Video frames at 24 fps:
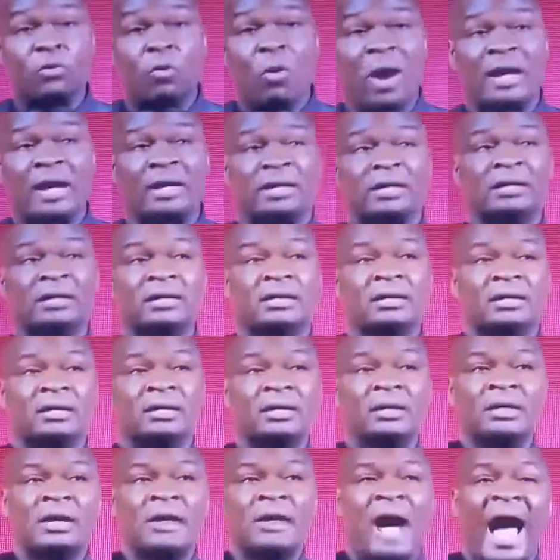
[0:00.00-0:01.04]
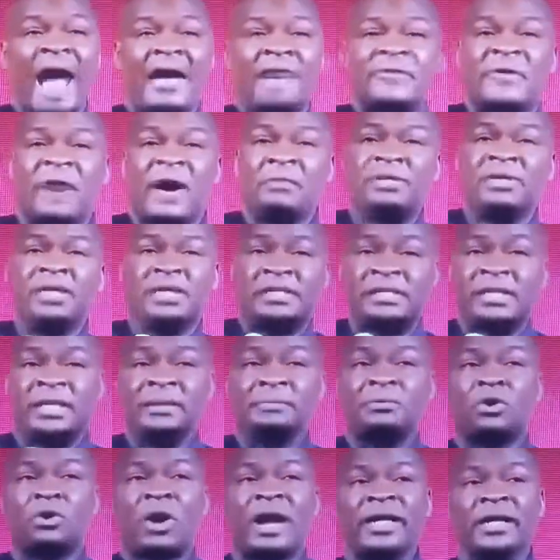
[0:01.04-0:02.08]
and verse 1. I found
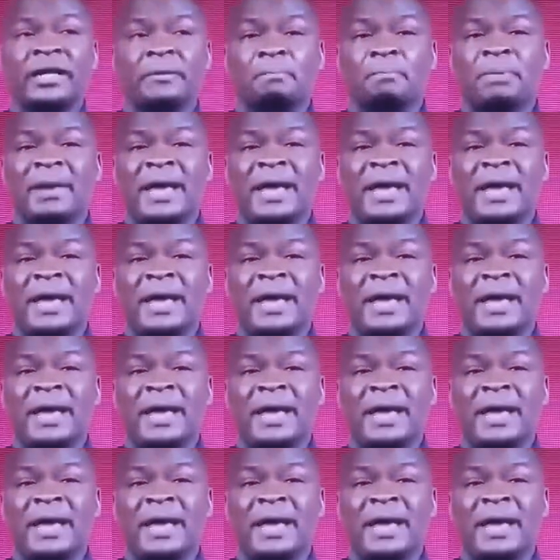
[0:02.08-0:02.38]
this scripture